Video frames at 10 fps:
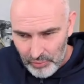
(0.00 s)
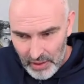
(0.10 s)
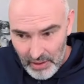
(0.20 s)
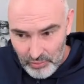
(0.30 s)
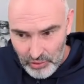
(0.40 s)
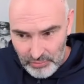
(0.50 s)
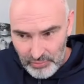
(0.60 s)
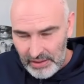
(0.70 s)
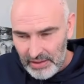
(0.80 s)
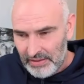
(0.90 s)
I'm going to
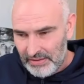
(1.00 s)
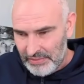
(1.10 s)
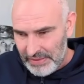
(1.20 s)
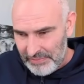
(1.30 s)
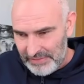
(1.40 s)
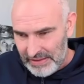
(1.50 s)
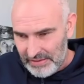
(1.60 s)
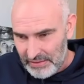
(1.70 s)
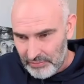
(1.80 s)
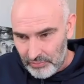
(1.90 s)
play knight
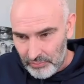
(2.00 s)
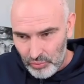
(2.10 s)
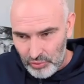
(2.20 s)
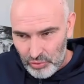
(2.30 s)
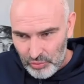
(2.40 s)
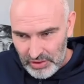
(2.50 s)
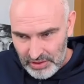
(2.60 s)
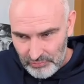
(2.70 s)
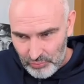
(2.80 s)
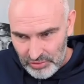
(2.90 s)
f6 to control the
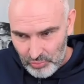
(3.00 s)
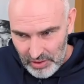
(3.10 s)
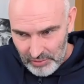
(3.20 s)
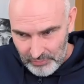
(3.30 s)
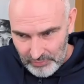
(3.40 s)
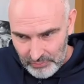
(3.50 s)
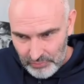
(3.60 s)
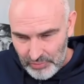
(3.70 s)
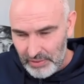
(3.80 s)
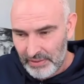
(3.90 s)
e4 square.
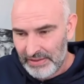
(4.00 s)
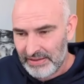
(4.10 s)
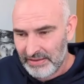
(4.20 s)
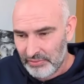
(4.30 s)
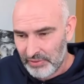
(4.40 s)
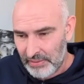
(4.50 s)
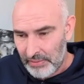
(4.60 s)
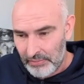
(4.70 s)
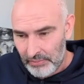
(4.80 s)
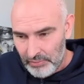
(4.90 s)
He plays e3.
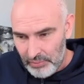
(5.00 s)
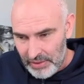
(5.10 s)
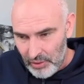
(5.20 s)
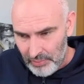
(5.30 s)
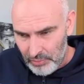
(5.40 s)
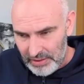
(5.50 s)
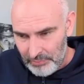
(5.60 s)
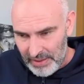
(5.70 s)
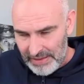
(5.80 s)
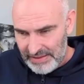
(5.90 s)
Now I'm going to
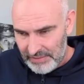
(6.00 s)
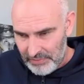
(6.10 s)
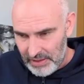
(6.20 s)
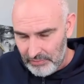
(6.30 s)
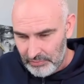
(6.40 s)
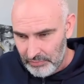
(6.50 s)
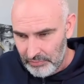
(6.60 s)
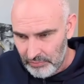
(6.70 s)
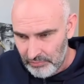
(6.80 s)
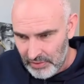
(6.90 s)
play d5.
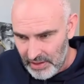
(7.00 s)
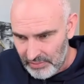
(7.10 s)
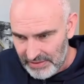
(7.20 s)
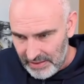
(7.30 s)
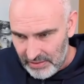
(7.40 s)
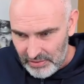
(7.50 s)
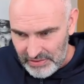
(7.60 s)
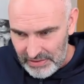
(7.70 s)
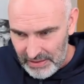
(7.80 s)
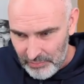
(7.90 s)
For now, the center
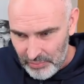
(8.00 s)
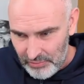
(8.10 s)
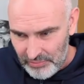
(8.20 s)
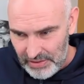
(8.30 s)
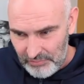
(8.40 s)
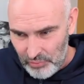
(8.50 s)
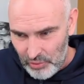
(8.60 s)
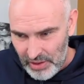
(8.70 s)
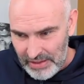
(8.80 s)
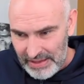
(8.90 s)
is the same.
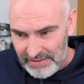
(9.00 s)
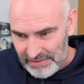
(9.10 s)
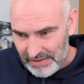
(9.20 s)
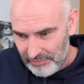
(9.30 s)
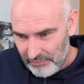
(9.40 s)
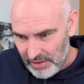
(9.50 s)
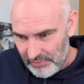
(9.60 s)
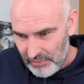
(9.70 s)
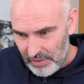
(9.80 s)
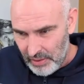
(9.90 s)
d4 against
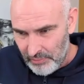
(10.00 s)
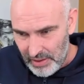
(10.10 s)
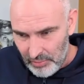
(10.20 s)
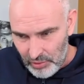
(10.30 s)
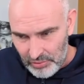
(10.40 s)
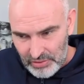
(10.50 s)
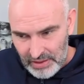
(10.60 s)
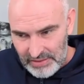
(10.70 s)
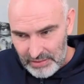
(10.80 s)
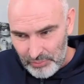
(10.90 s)
d5. But I'm going to
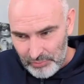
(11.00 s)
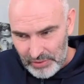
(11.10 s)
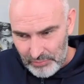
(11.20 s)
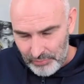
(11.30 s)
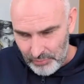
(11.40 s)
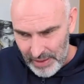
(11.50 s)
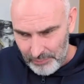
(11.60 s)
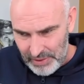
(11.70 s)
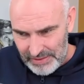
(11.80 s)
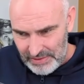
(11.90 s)
test him a bit. I
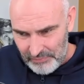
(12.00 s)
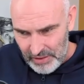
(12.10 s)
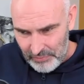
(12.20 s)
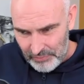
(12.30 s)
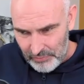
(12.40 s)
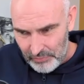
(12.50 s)
play c5.